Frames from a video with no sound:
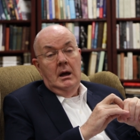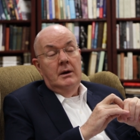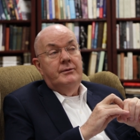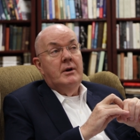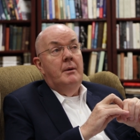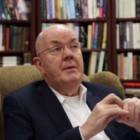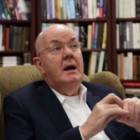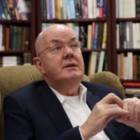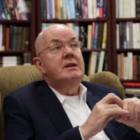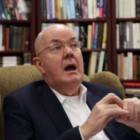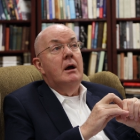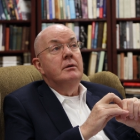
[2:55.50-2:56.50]
from that
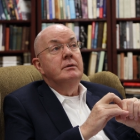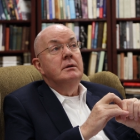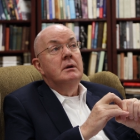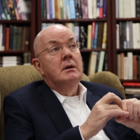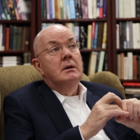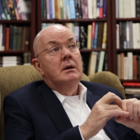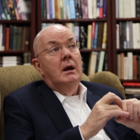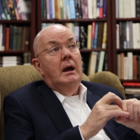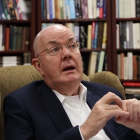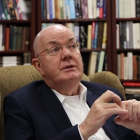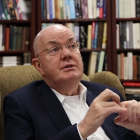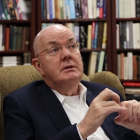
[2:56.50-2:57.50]
town
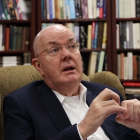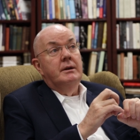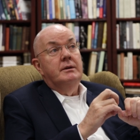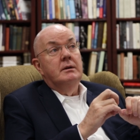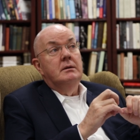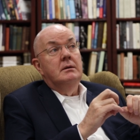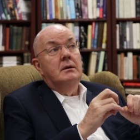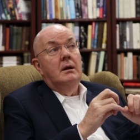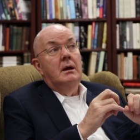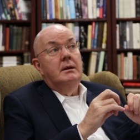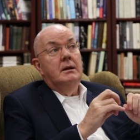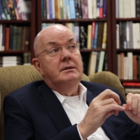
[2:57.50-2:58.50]
to London
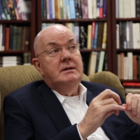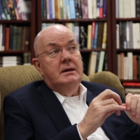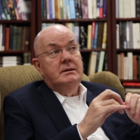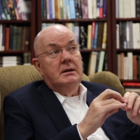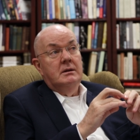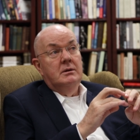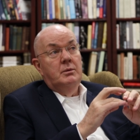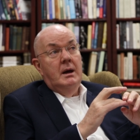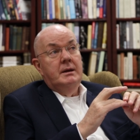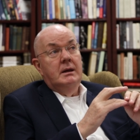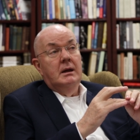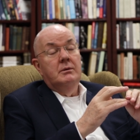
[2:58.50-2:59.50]
and attending the
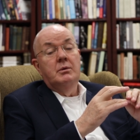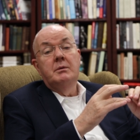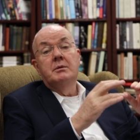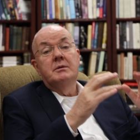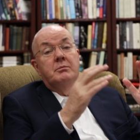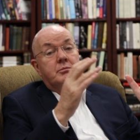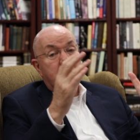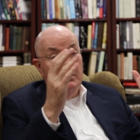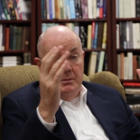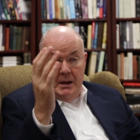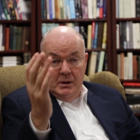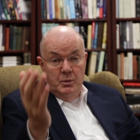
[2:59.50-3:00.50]
wedding. And we were going to
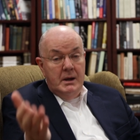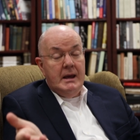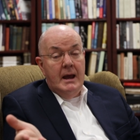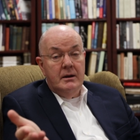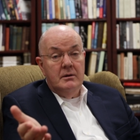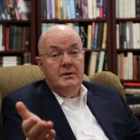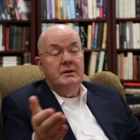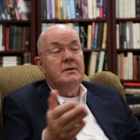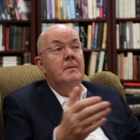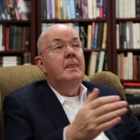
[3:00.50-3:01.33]
make a weekend of it.